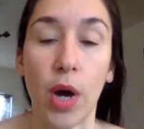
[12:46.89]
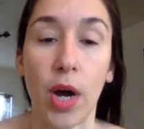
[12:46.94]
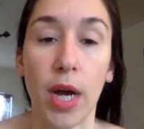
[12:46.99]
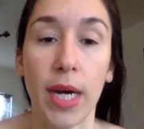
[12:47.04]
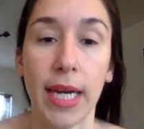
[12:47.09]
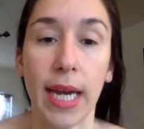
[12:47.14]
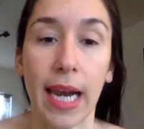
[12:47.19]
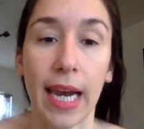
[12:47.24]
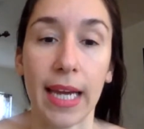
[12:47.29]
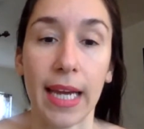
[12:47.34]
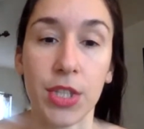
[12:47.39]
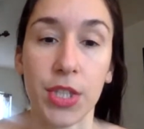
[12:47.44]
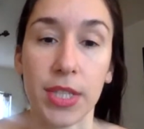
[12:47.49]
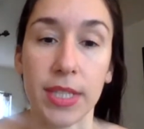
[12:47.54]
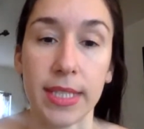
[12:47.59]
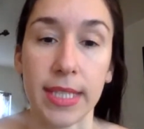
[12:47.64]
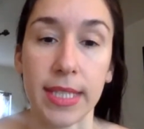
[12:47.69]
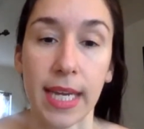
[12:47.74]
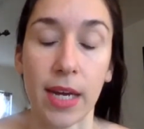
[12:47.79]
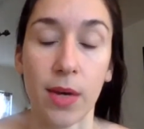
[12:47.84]
on
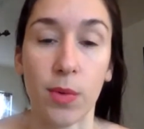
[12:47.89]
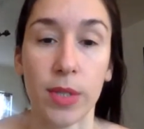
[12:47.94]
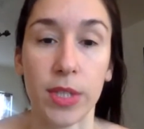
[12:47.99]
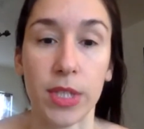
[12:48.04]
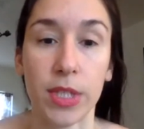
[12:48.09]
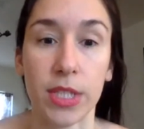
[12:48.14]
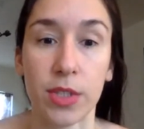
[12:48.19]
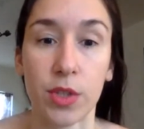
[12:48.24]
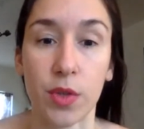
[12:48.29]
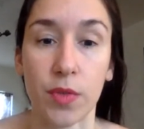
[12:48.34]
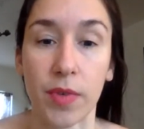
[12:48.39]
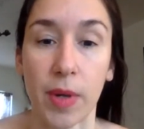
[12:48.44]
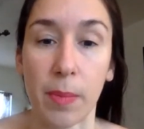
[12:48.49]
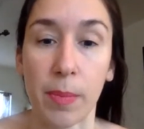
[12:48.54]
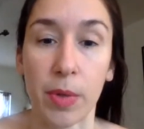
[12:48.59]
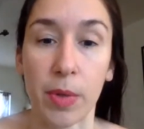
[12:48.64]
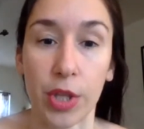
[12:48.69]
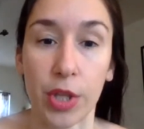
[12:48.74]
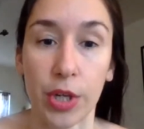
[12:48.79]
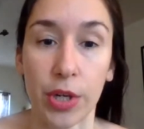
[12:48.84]
election day, which is
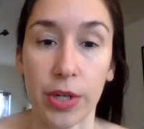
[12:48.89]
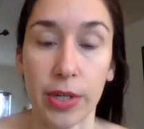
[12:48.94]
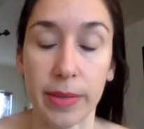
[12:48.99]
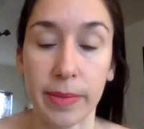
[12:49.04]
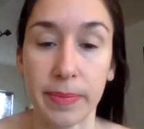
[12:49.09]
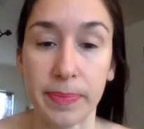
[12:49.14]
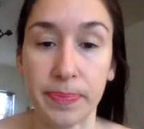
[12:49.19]
November 3rd